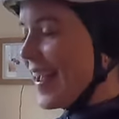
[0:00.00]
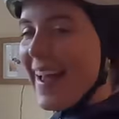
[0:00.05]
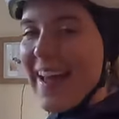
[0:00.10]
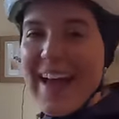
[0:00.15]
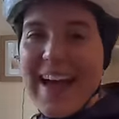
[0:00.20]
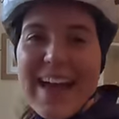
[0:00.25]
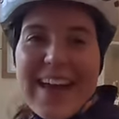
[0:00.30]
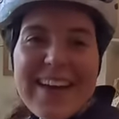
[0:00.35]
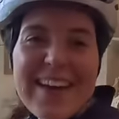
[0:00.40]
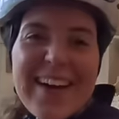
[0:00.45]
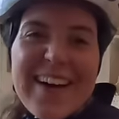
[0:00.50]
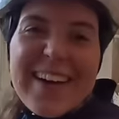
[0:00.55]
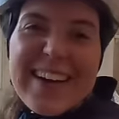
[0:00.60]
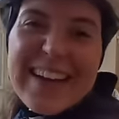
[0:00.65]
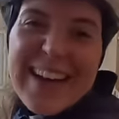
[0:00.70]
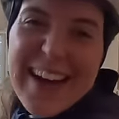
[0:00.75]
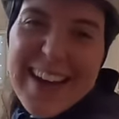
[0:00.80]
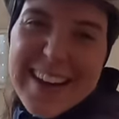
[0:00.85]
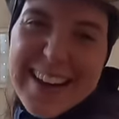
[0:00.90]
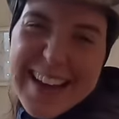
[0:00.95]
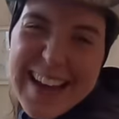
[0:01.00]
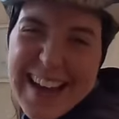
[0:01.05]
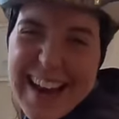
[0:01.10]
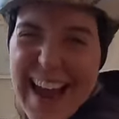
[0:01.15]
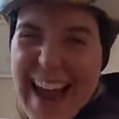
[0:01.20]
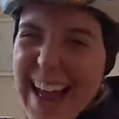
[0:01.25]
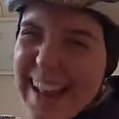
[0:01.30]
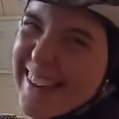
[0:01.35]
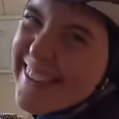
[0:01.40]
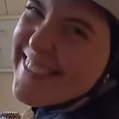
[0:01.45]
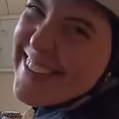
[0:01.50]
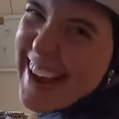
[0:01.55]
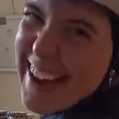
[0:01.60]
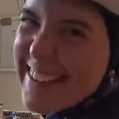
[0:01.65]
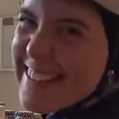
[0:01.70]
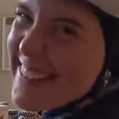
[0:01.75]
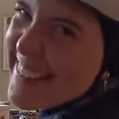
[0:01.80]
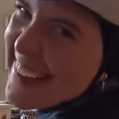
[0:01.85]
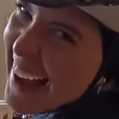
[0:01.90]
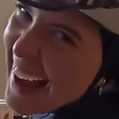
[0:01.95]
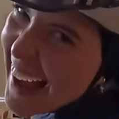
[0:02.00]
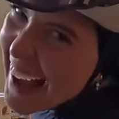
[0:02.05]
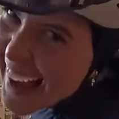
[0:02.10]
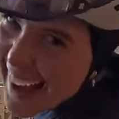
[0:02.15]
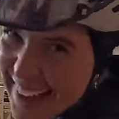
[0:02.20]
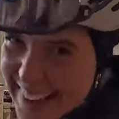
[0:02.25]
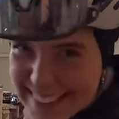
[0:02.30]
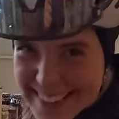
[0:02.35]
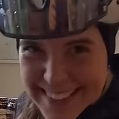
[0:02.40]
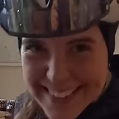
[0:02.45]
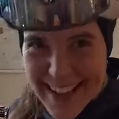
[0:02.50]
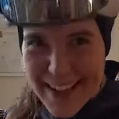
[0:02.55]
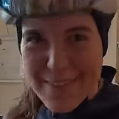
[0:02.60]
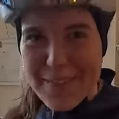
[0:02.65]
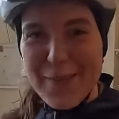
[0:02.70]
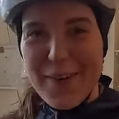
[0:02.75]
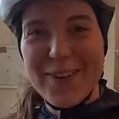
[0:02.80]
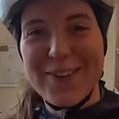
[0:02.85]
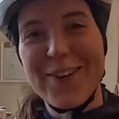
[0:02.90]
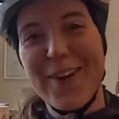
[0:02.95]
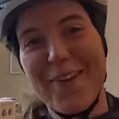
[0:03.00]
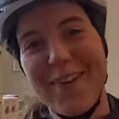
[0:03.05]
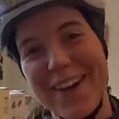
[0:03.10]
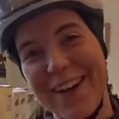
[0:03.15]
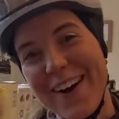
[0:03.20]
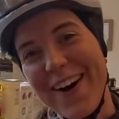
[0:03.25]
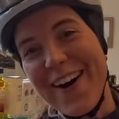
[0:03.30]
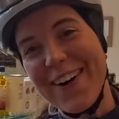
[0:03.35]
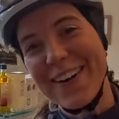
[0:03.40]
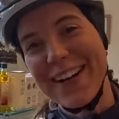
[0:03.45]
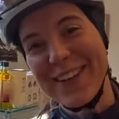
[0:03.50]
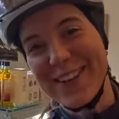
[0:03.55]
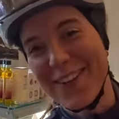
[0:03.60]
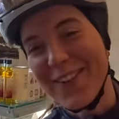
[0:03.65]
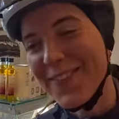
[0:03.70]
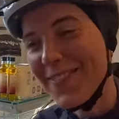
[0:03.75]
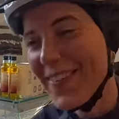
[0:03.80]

Hey, honey, honey, and a hat cha cha. If you watch Laurel and Hardy, it's off